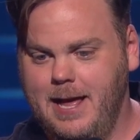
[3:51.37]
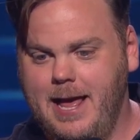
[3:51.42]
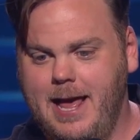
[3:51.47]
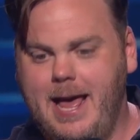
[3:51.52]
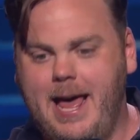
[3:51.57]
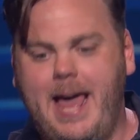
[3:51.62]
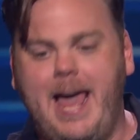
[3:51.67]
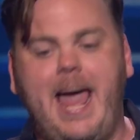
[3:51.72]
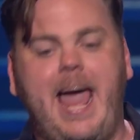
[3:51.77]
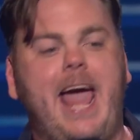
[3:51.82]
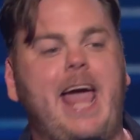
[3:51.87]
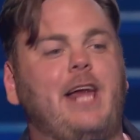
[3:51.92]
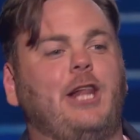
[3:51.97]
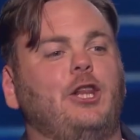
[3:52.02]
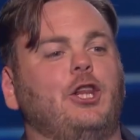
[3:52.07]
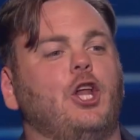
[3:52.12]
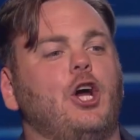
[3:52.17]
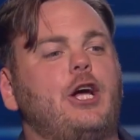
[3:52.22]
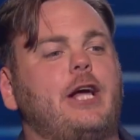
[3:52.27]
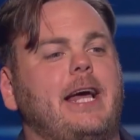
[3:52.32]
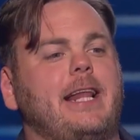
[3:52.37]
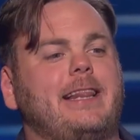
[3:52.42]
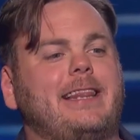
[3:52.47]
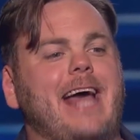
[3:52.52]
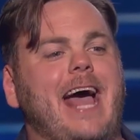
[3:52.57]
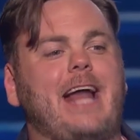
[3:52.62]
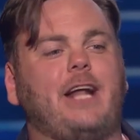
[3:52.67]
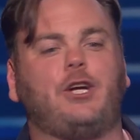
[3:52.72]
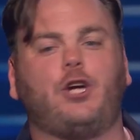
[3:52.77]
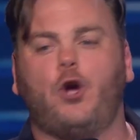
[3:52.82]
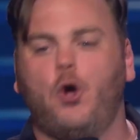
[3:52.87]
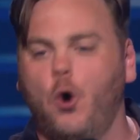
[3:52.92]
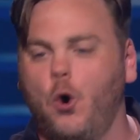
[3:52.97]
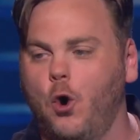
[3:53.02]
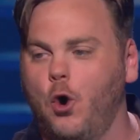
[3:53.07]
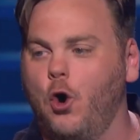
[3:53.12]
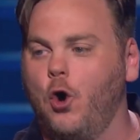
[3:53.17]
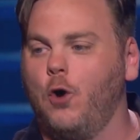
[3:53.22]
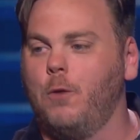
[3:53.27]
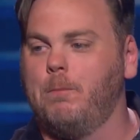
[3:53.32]
hey, look at that
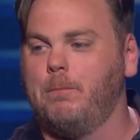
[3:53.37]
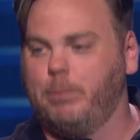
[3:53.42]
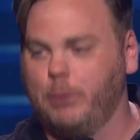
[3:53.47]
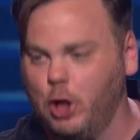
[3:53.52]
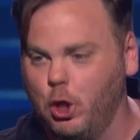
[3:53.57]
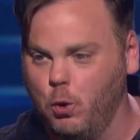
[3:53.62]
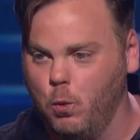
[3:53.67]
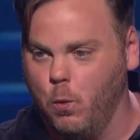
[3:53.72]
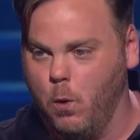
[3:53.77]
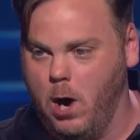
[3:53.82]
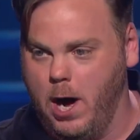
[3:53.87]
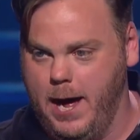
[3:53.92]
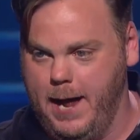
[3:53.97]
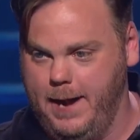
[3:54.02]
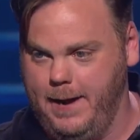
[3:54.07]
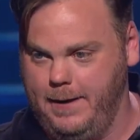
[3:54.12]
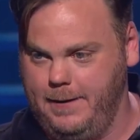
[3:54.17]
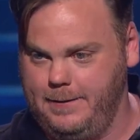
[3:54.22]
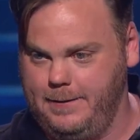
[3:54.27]
cool blue one.